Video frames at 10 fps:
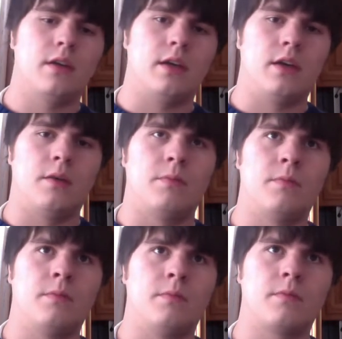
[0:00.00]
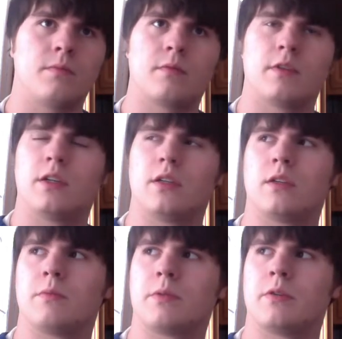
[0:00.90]
And, well,
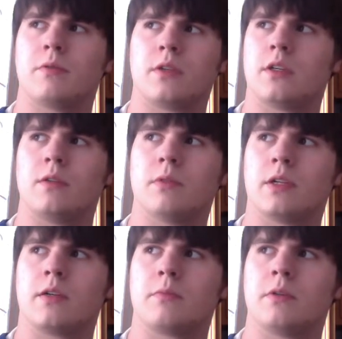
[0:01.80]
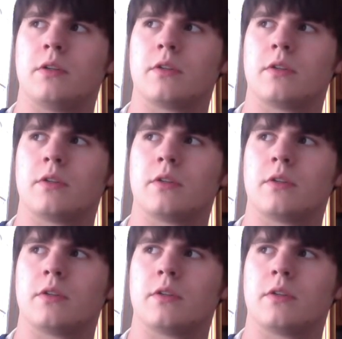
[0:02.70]
I probably won't add BlackBerry.